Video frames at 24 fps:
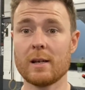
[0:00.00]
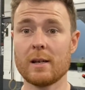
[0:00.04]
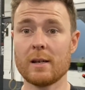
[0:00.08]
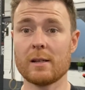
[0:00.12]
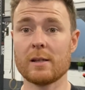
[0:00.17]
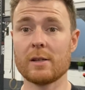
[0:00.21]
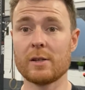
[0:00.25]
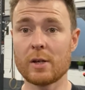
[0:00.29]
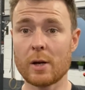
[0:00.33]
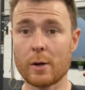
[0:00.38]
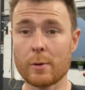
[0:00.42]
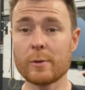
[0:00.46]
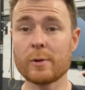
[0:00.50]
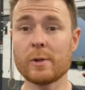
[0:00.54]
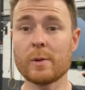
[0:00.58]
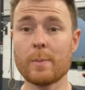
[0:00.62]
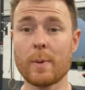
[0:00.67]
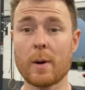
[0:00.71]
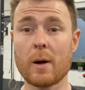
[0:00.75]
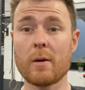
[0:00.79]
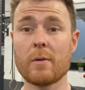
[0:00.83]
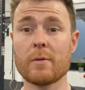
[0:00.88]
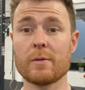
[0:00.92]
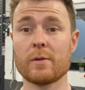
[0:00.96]
The toes to
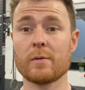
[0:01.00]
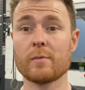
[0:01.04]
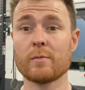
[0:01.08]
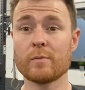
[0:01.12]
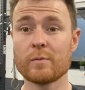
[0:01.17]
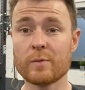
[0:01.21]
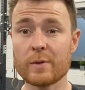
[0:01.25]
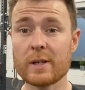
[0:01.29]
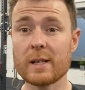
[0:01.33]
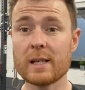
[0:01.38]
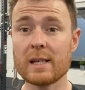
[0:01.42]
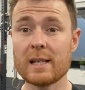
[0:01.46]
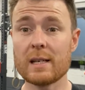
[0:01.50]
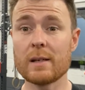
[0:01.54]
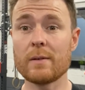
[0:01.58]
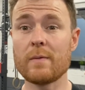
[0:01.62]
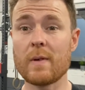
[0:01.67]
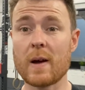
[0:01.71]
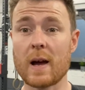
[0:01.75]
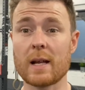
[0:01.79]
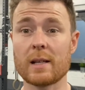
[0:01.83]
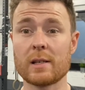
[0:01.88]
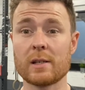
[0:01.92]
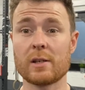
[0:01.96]
bar is a really
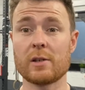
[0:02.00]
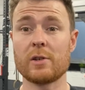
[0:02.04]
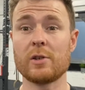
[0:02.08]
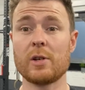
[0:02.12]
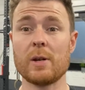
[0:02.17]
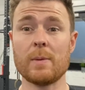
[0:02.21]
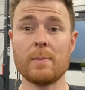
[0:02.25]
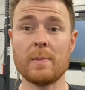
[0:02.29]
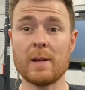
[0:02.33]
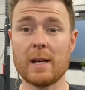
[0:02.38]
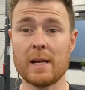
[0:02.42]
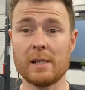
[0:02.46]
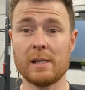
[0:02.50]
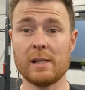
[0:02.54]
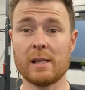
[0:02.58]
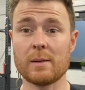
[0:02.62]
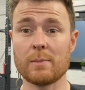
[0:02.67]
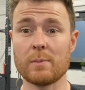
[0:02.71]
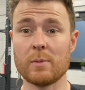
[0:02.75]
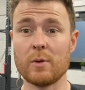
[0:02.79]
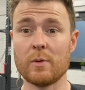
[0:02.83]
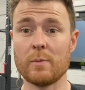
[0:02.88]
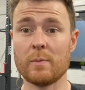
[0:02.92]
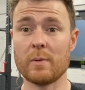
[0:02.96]
advanced gymnastic
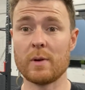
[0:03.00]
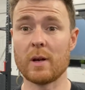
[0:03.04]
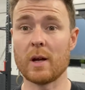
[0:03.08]
movement,